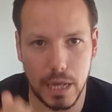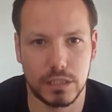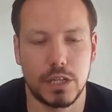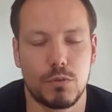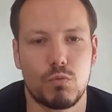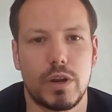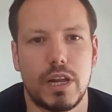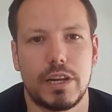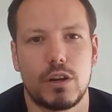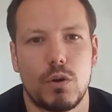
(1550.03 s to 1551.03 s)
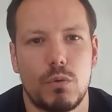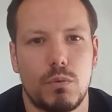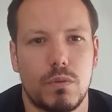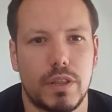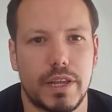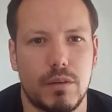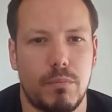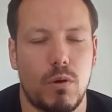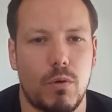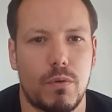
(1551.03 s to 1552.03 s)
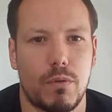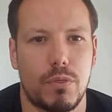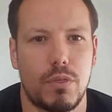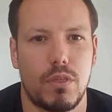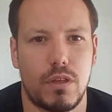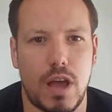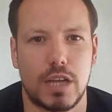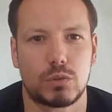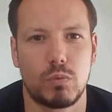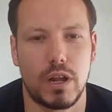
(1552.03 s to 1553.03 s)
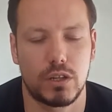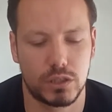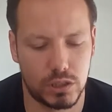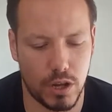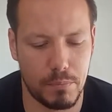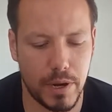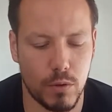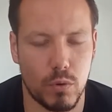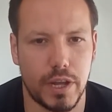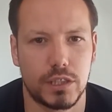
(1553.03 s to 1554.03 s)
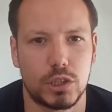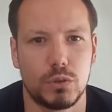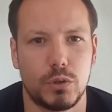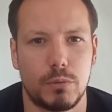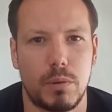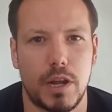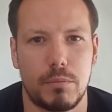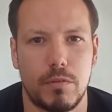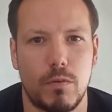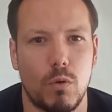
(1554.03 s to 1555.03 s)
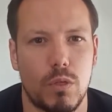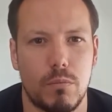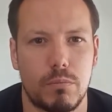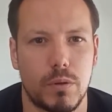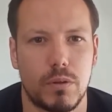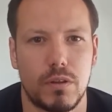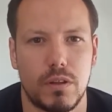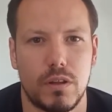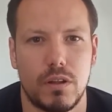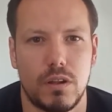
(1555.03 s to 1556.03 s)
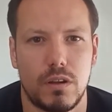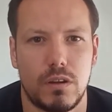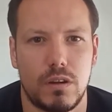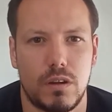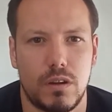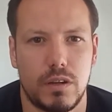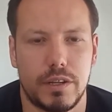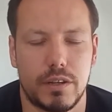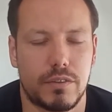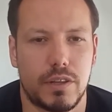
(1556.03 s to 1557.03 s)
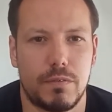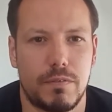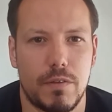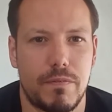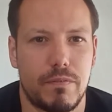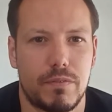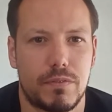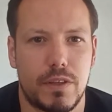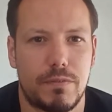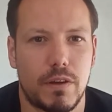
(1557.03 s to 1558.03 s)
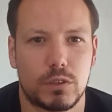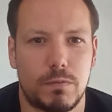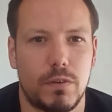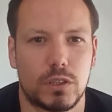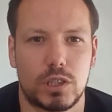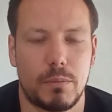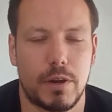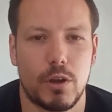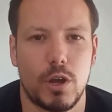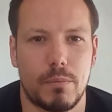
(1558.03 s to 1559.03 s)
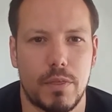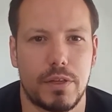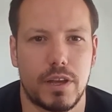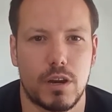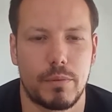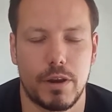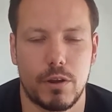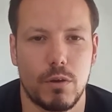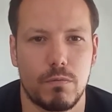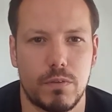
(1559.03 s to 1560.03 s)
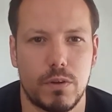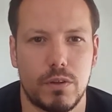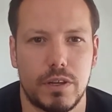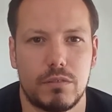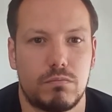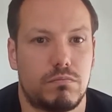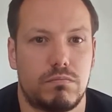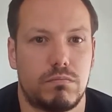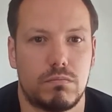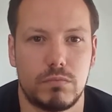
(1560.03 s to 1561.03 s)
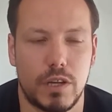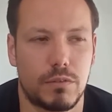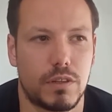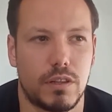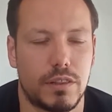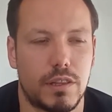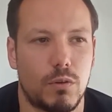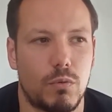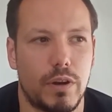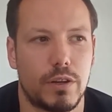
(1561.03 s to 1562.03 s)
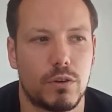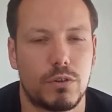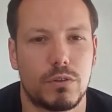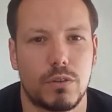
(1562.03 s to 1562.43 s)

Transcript: didn't really know Linkin Park as well as like Blink 182 who played before them, but yeah, if that was the first time I'd heard them, I think I'd have been a convert. They were really good, I